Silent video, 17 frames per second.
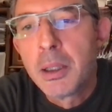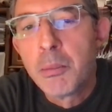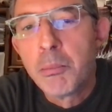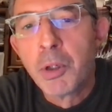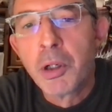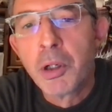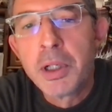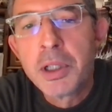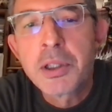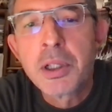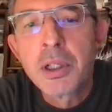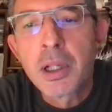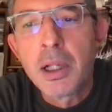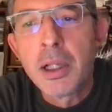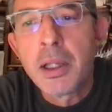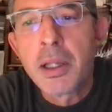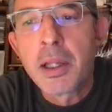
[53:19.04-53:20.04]
more
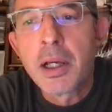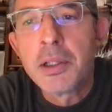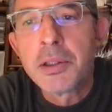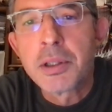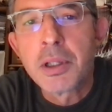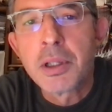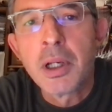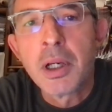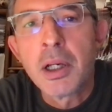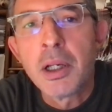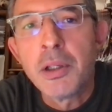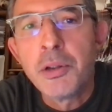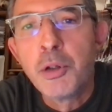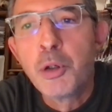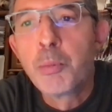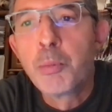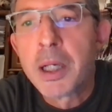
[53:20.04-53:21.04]
recently, there's a
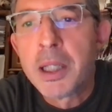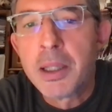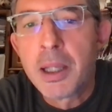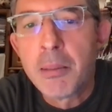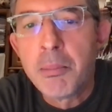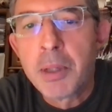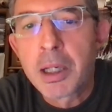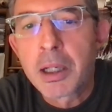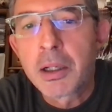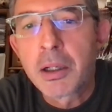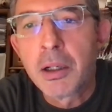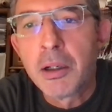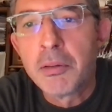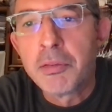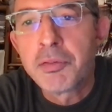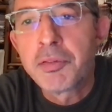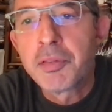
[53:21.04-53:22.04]
new pandemic
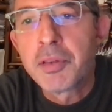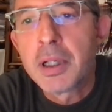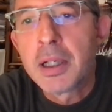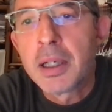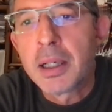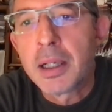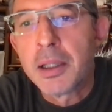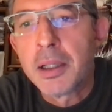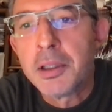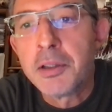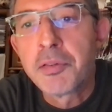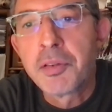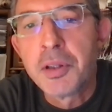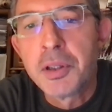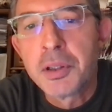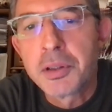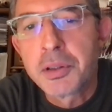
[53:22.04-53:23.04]
of a
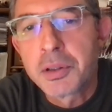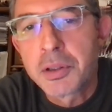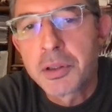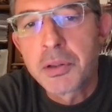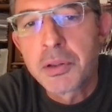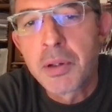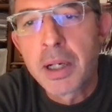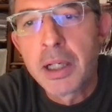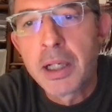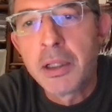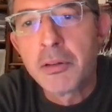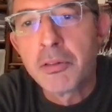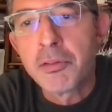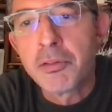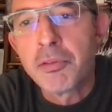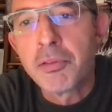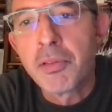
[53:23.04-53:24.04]
different strain
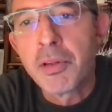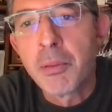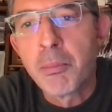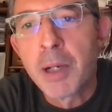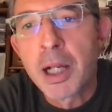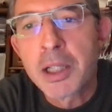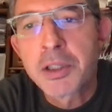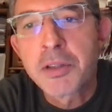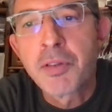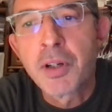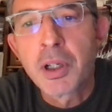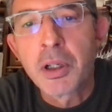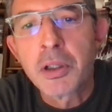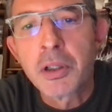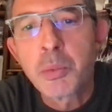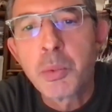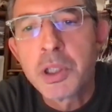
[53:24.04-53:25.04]
of the blast
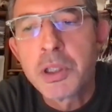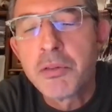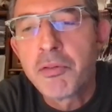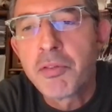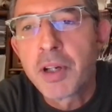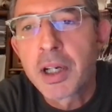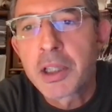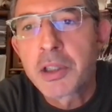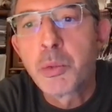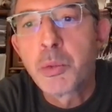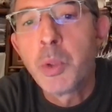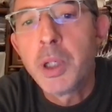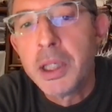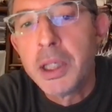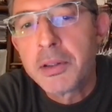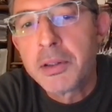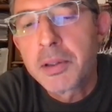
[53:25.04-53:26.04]
fungus, which infects
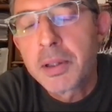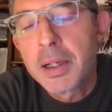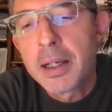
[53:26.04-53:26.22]
wheat.